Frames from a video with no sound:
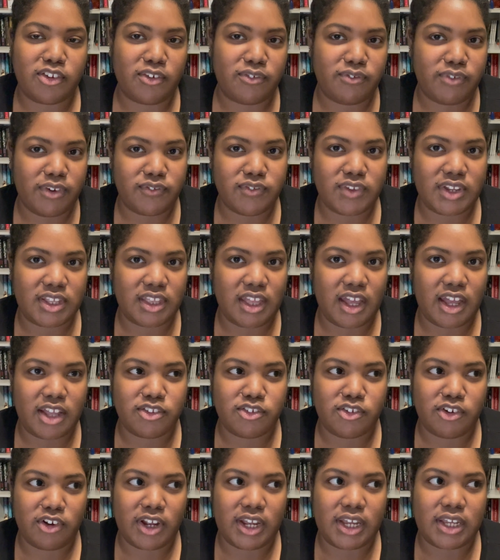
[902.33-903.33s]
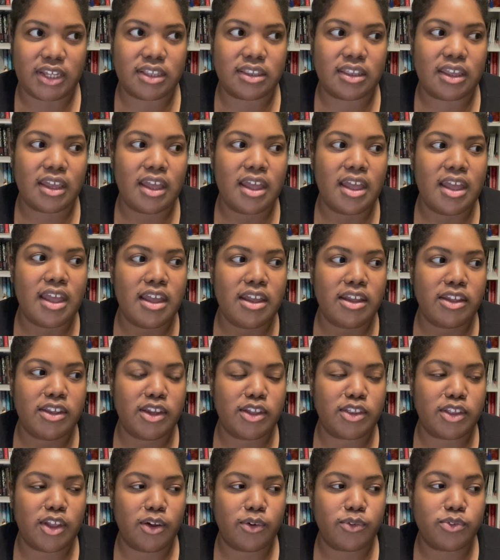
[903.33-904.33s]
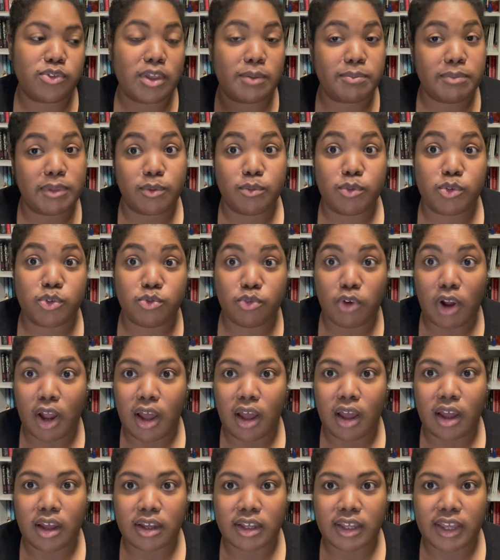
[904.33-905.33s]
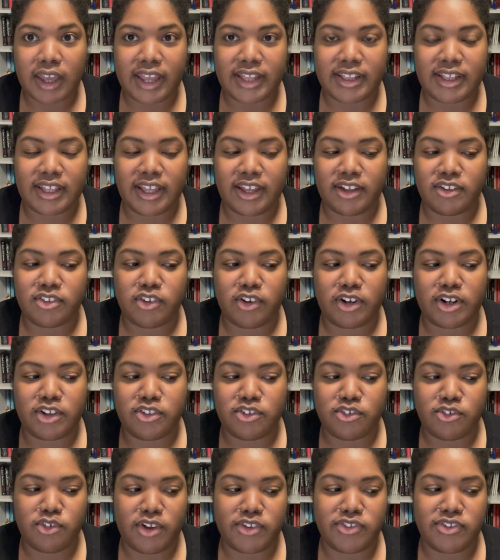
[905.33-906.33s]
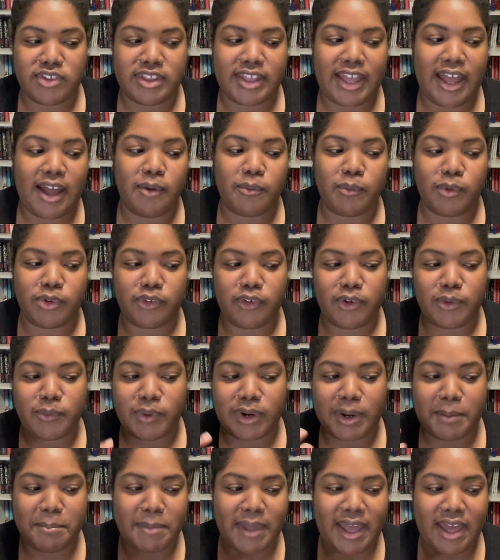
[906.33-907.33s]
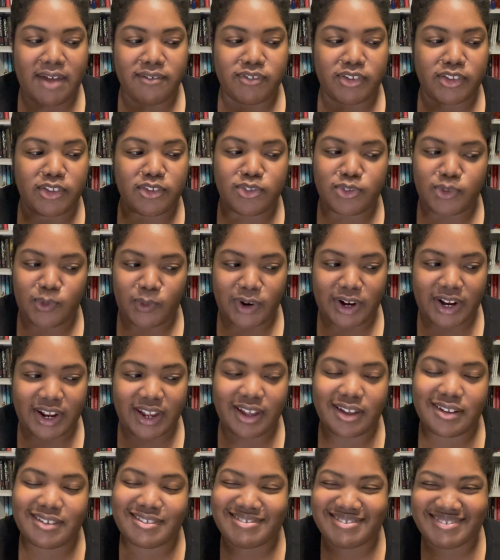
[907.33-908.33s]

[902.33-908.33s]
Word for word: 1,500, you know, something was wrong. And then I started stressing out, wondering what it meant for the story.